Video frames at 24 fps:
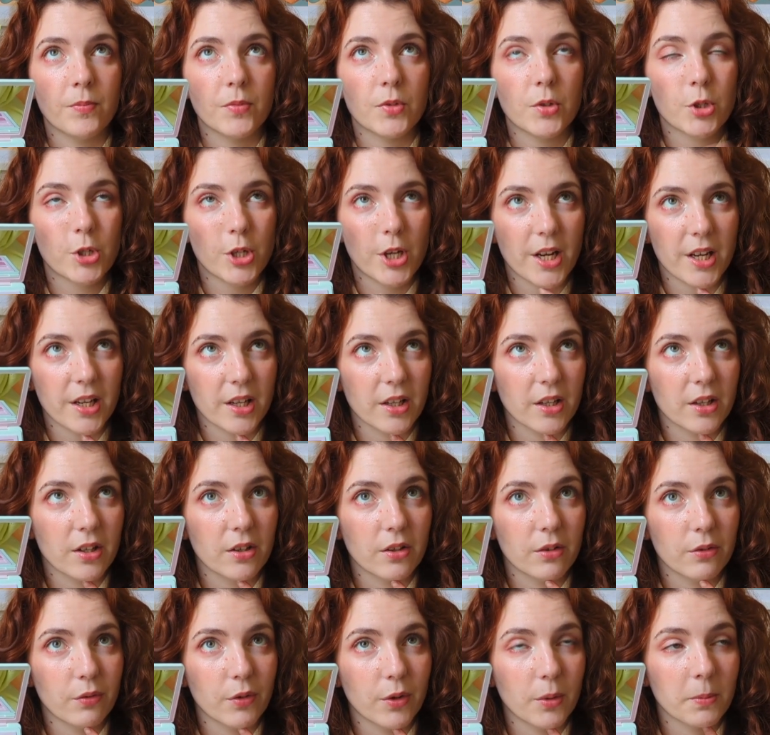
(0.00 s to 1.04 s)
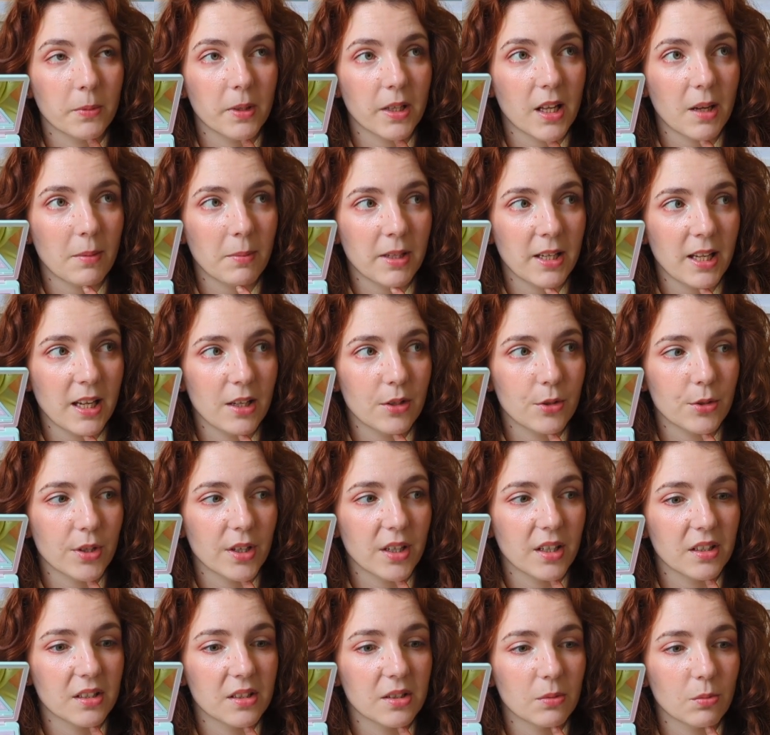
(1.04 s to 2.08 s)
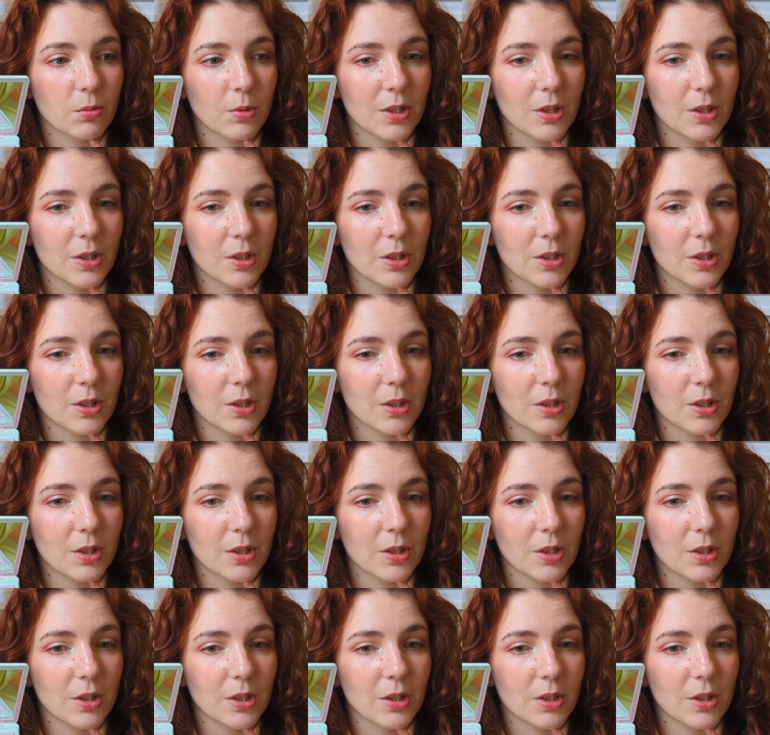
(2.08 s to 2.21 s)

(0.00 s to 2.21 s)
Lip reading: Chick from Glaminatrix,